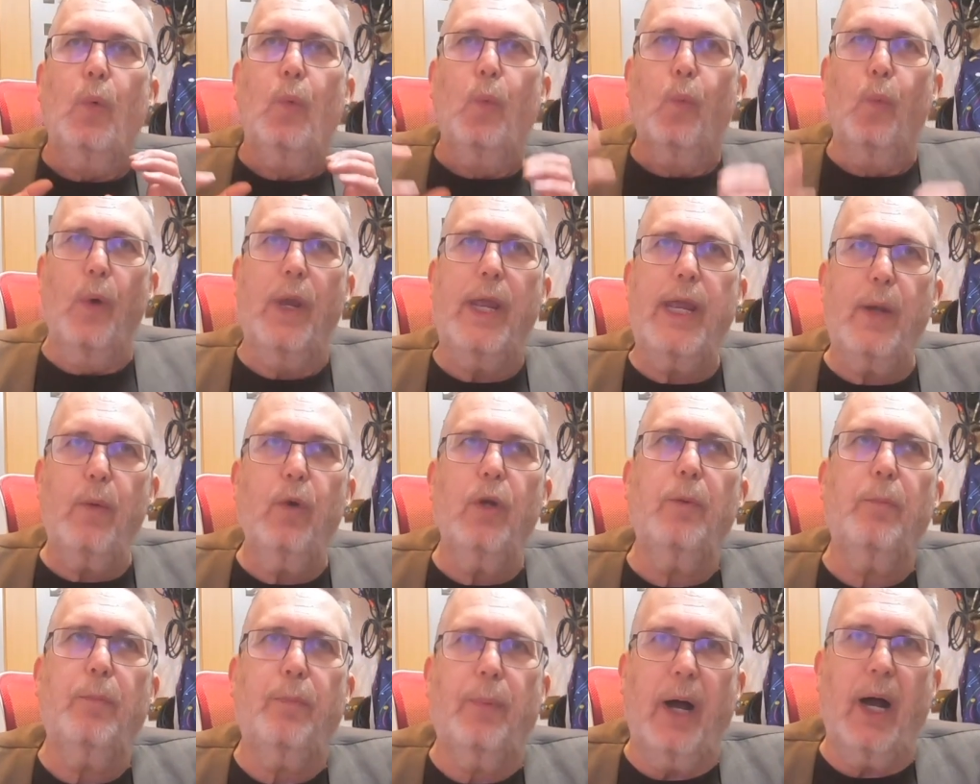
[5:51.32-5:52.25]
We
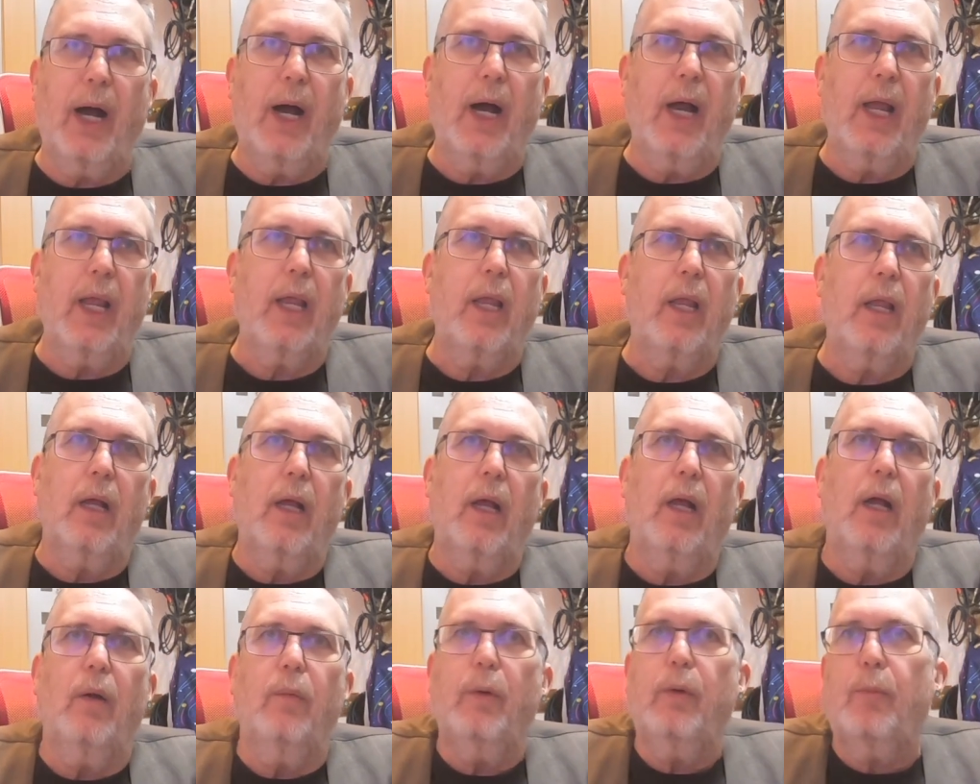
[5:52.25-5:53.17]
would
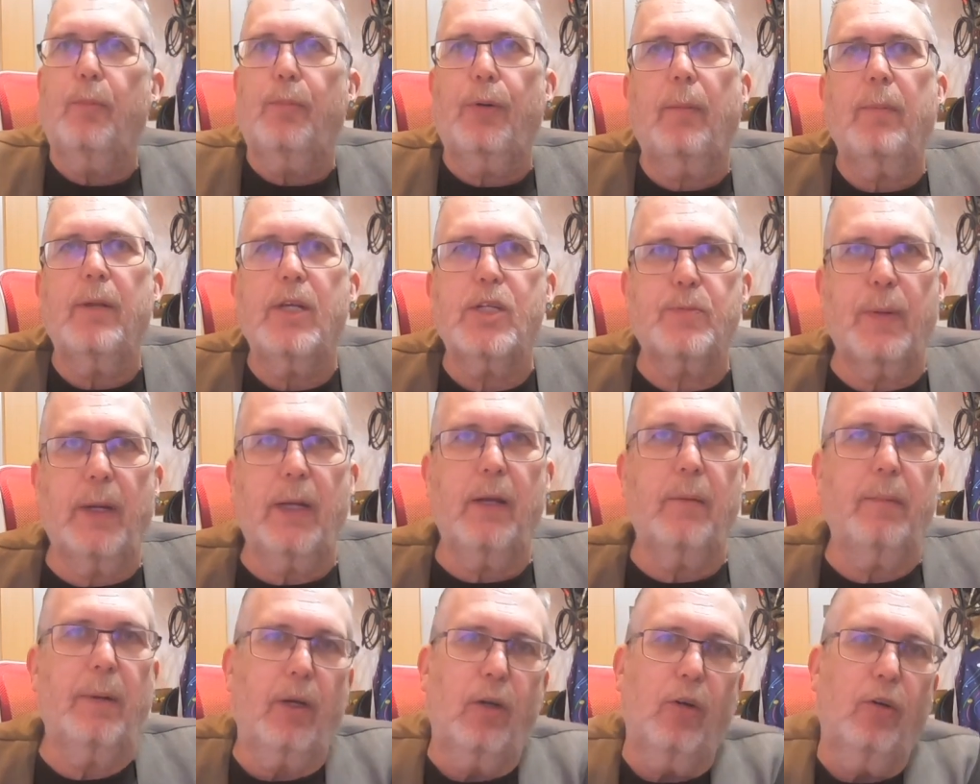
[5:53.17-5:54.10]
probably
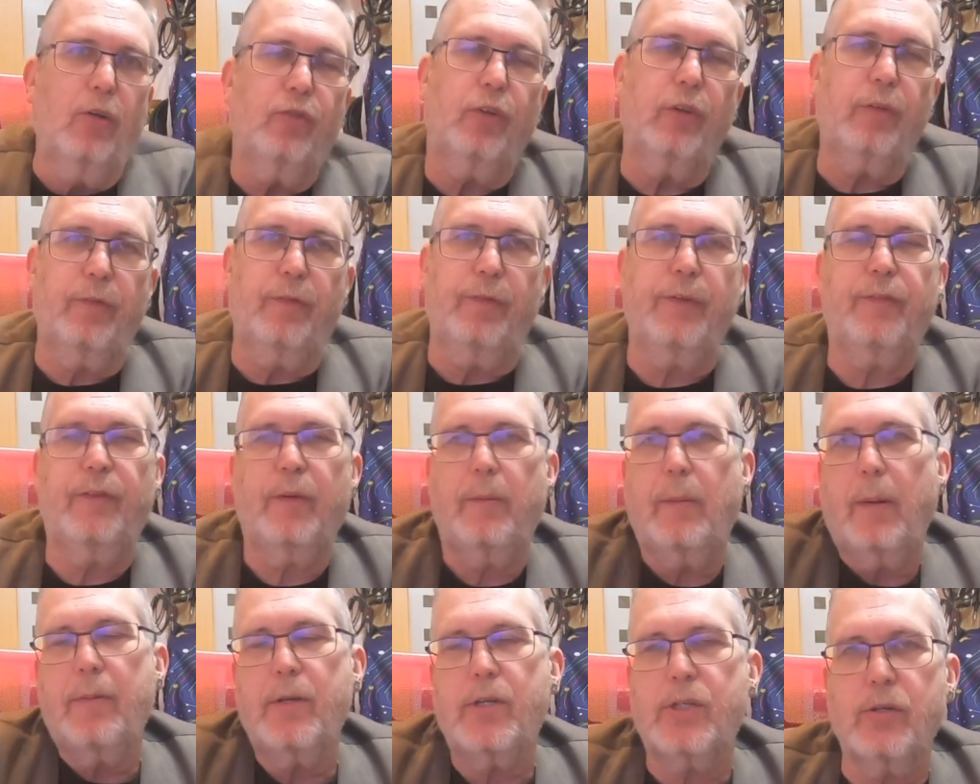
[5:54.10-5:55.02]
spend about 150,
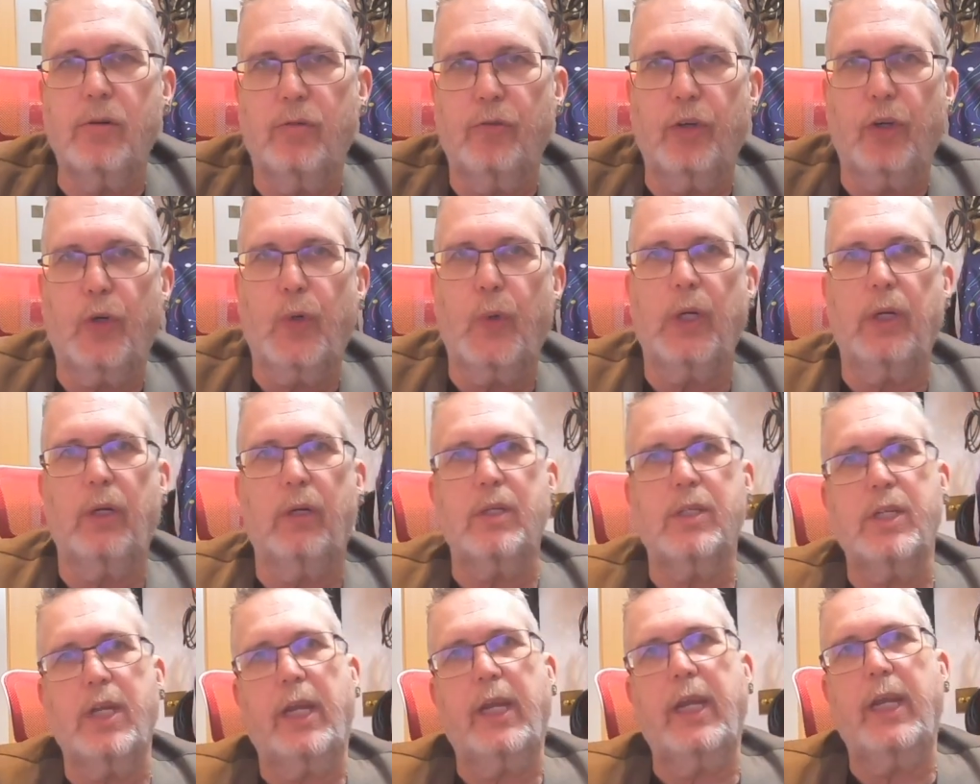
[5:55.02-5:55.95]
maybe 200 quid on
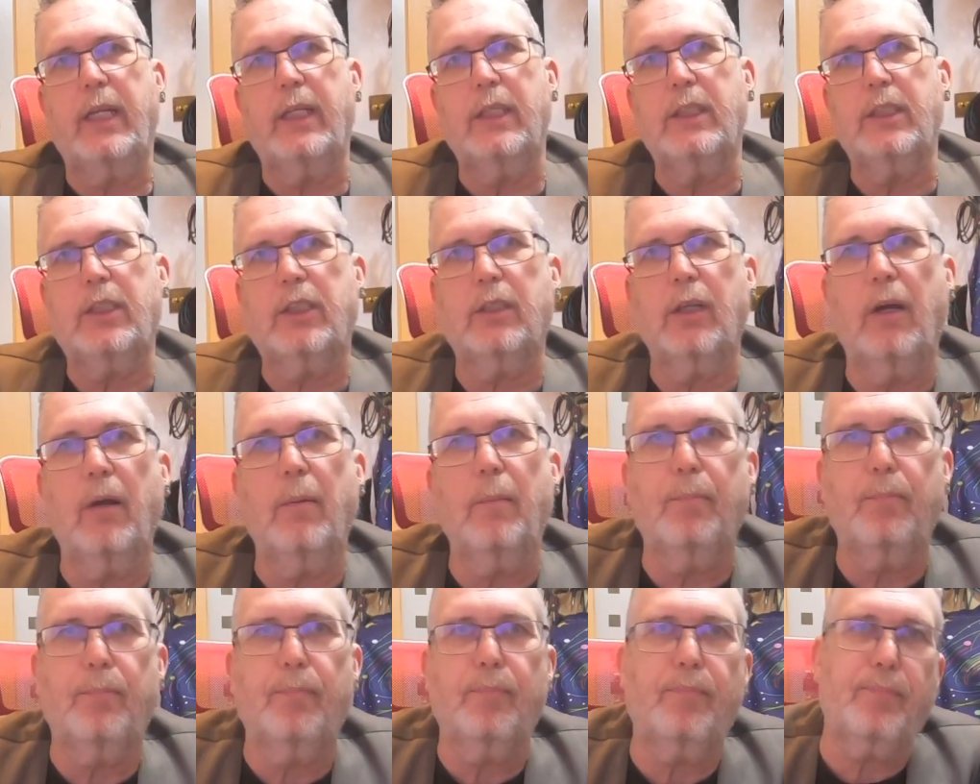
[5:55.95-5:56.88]
tickets
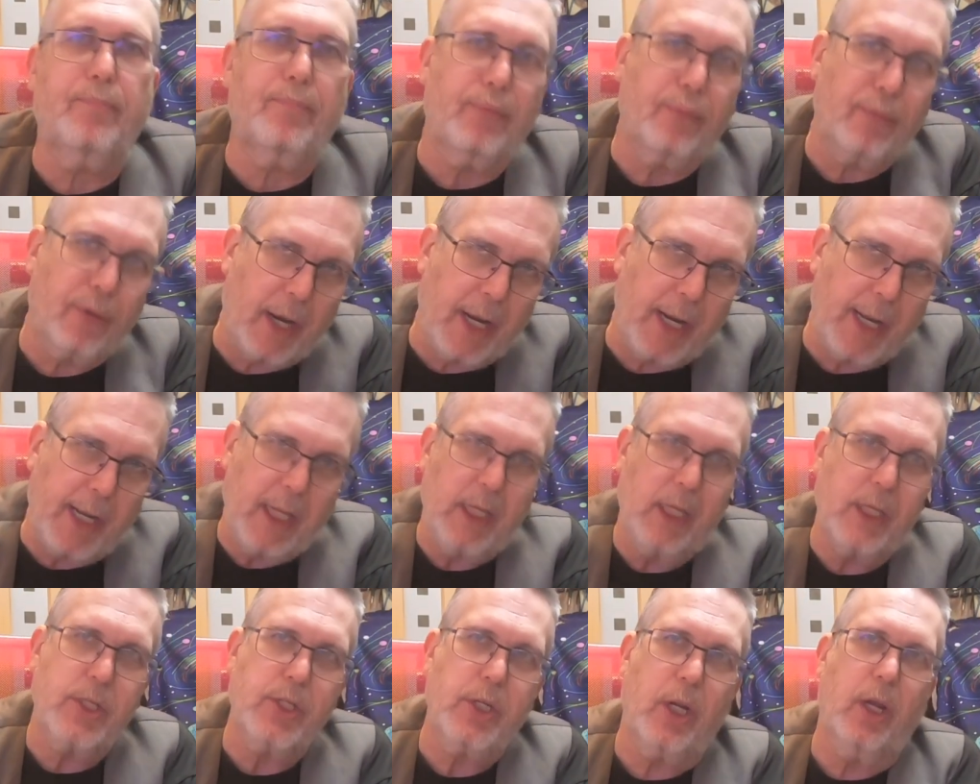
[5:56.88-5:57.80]

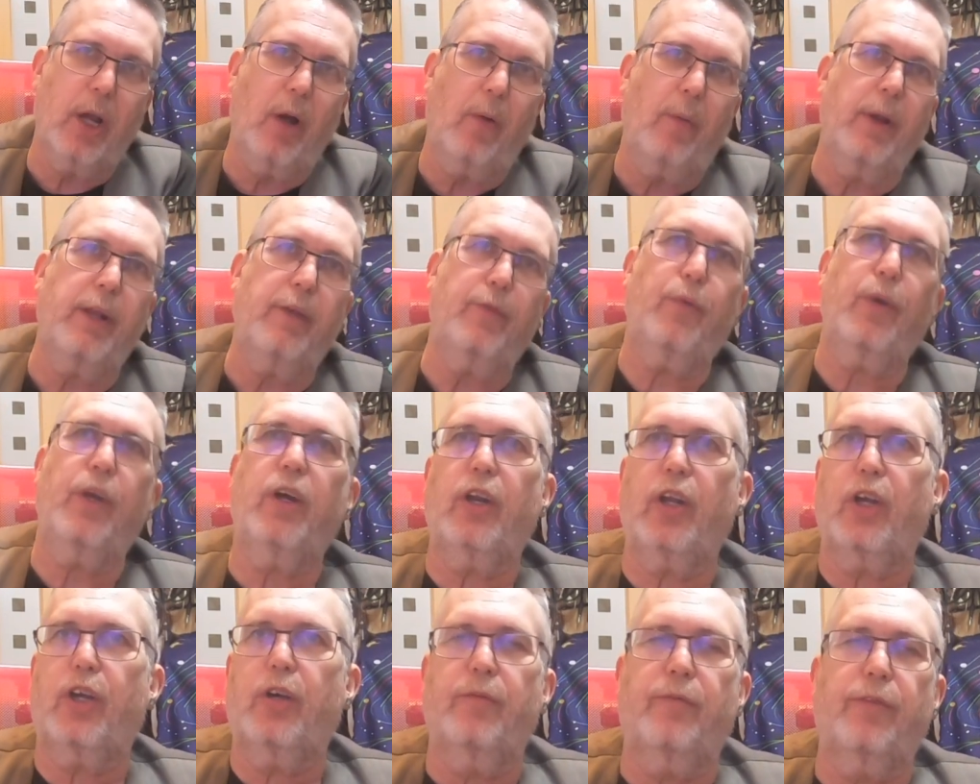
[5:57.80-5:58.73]
prior to going, if we're going
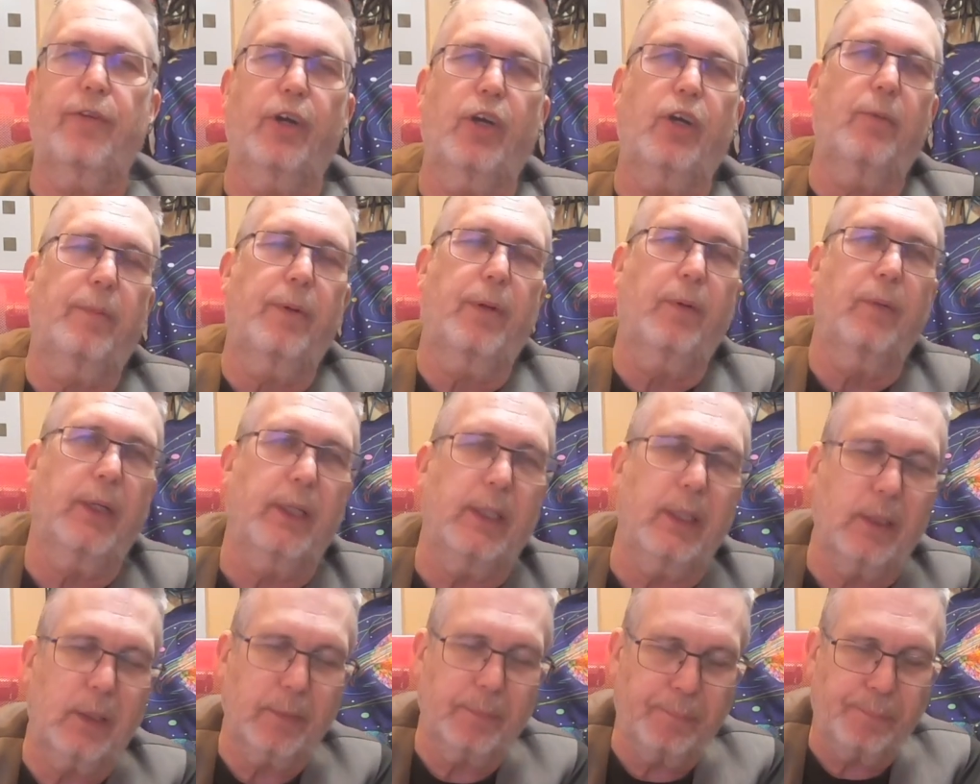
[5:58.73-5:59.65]
to come for a couple of
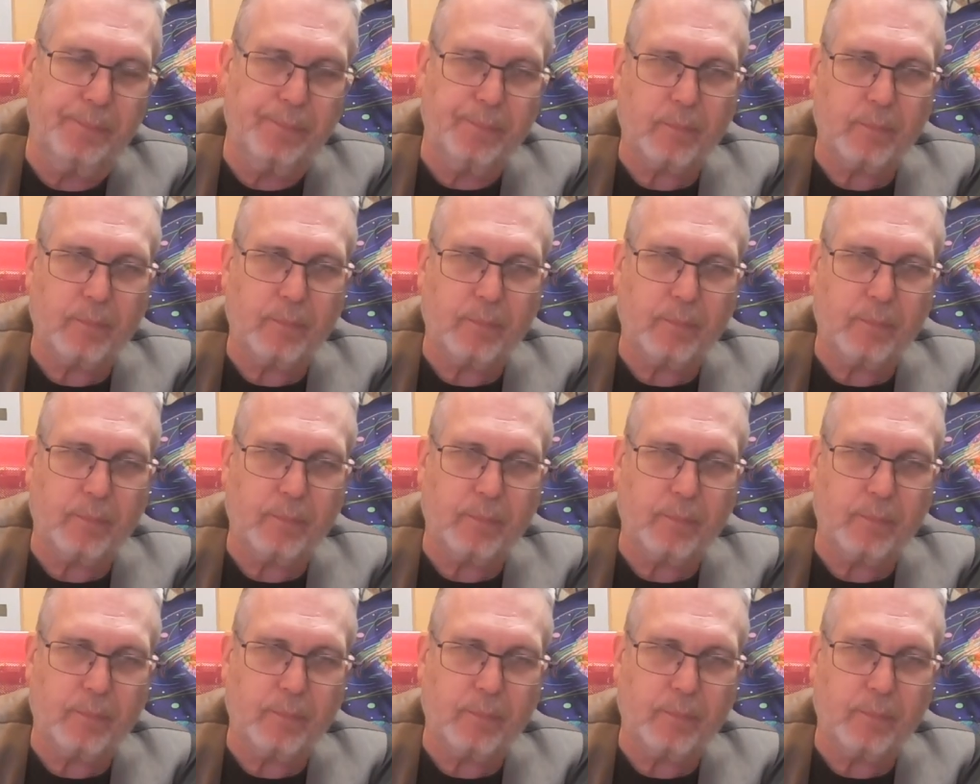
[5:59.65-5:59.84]
weeks.